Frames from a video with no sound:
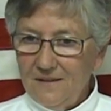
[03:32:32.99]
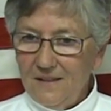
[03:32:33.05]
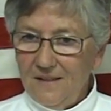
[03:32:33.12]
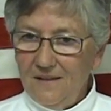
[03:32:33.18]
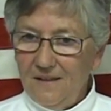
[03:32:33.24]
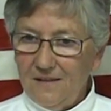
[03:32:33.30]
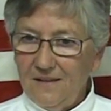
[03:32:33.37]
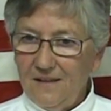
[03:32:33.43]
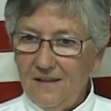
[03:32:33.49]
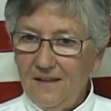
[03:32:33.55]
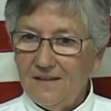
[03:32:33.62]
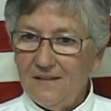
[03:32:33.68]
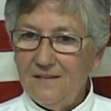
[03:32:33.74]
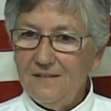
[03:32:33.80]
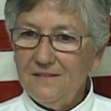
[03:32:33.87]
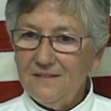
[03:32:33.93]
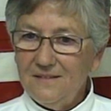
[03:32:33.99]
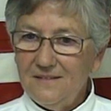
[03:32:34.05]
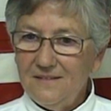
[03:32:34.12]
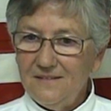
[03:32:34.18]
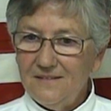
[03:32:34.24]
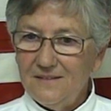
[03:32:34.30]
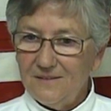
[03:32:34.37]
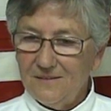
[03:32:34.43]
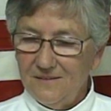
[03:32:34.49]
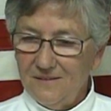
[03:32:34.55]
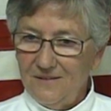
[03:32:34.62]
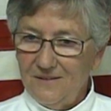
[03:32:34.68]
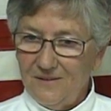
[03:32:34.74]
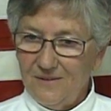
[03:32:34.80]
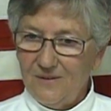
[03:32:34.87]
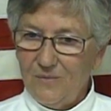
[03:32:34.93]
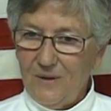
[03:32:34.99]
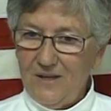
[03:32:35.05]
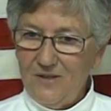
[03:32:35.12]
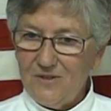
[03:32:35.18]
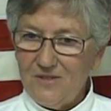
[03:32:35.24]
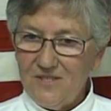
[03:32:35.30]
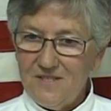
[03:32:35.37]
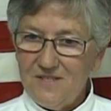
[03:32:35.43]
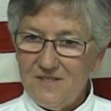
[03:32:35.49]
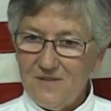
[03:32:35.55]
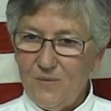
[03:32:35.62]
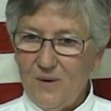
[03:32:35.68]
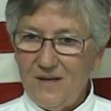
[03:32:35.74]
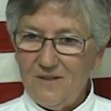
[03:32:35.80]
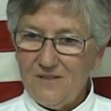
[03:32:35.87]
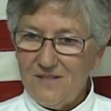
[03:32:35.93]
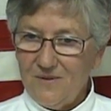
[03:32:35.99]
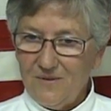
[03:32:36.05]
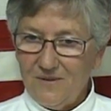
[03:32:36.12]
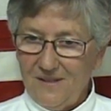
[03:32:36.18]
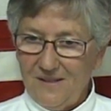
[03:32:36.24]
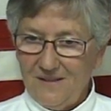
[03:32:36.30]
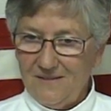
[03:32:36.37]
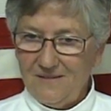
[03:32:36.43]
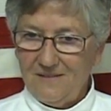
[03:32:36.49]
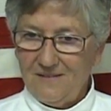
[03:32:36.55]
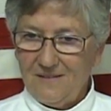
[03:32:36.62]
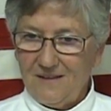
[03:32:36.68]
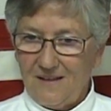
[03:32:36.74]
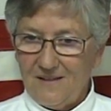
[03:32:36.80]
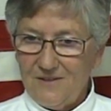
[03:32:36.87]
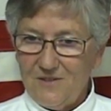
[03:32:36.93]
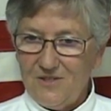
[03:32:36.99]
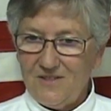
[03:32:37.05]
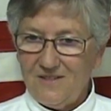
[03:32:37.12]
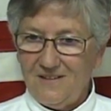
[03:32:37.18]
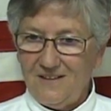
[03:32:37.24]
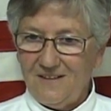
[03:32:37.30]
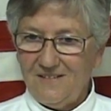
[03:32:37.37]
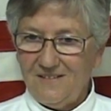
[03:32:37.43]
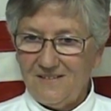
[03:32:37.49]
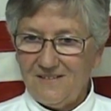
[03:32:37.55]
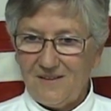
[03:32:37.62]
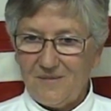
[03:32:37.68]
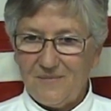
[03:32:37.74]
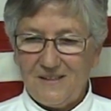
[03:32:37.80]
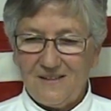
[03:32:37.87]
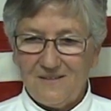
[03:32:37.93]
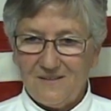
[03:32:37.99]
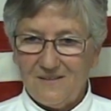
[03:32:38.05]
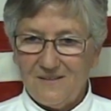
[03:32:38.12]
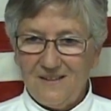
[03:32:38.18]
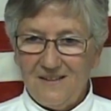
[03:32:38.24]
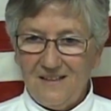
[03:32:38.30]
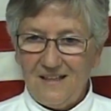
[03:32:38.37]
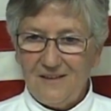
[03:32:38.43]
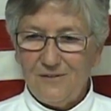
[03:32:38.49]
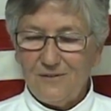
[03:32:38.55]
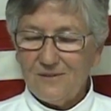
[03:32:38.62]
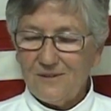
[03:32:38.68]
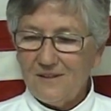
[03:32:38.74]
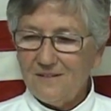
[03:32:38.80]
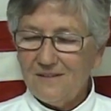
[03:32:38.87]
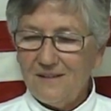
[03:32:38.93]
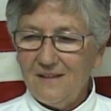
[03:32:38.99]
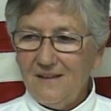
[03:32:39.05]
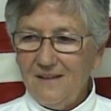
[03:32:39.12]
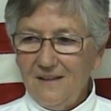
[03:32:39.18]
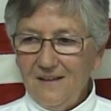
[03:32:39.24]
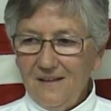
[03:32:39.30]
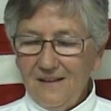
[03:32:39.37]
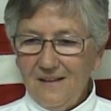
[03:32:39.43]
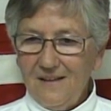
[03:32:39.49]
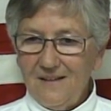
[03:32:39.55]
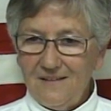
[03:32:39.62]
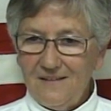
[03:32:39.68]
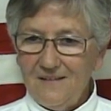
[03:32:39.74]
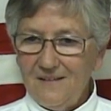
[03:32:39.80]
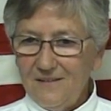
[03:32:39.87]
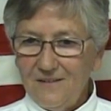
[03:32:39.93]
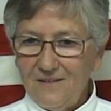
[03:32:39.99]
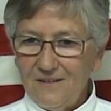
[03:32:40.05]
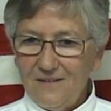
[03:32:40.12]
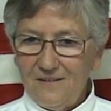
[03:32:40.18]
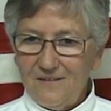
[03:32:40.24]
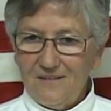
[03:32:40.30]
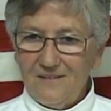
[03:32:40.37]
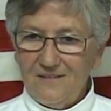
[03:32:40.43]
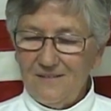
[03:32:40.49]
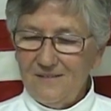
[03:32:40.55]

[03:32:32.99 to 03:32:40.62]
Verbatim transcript: a young kid the you know the waitresses and waiters they were like college kids or something or high school kids, and there's this